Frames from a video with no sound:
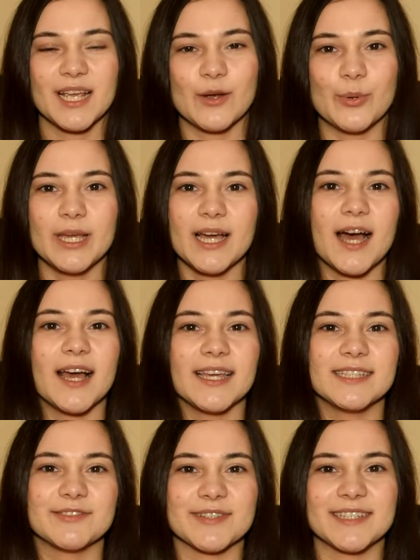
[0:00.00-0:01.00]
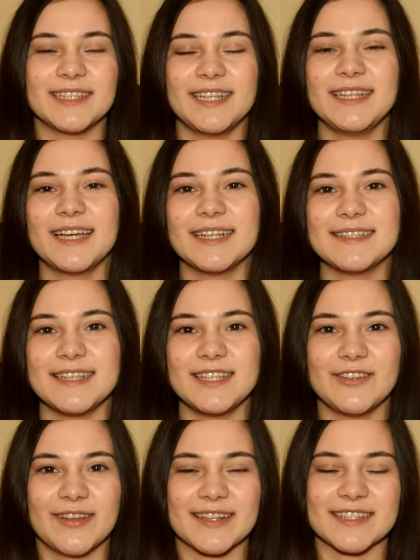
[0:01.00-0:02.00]
We are interested in
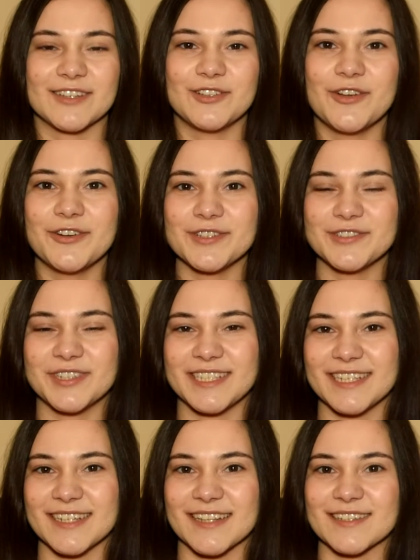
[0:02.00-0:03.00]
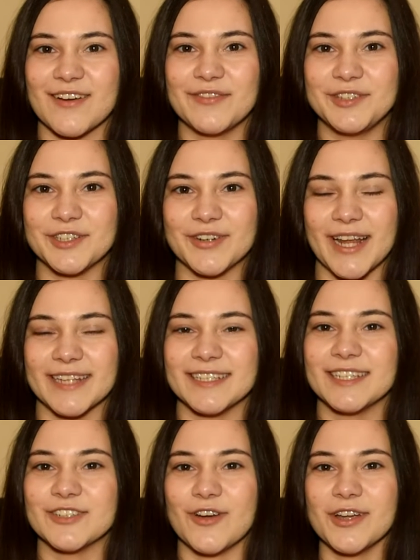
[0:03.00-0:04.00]
continuing the glorious traditions of Ukraine
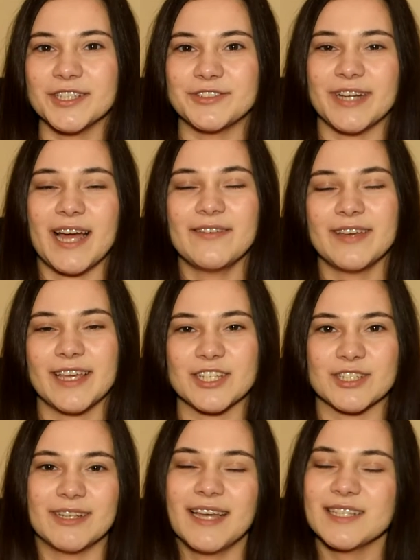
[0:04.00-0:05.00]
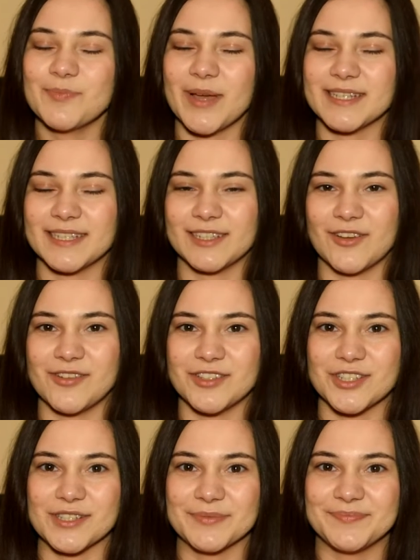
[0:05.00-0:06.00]
in rocketry, aviation and space
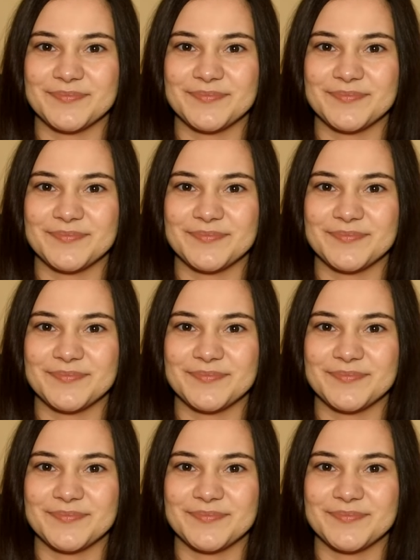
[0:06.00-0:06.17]
technologies.